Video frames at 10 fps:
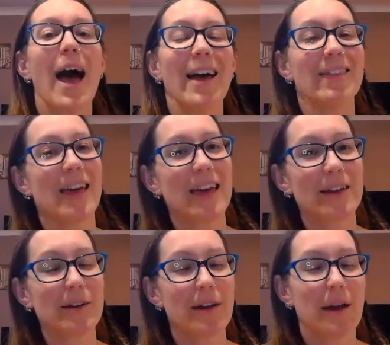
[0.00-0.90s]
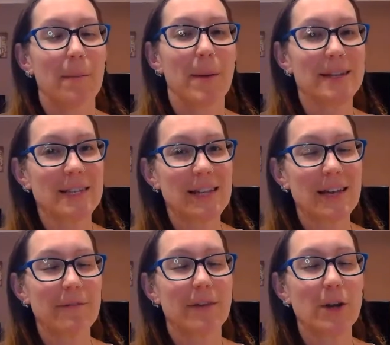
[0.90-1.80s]
and then
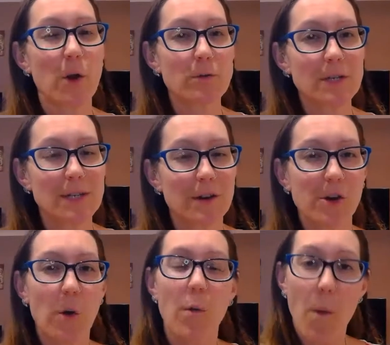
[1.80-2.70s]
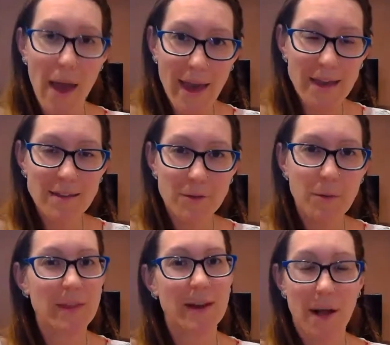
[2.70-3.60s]
basically if they don't go away
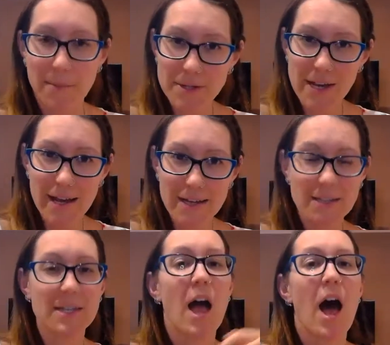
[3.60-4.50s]
within a couple of days,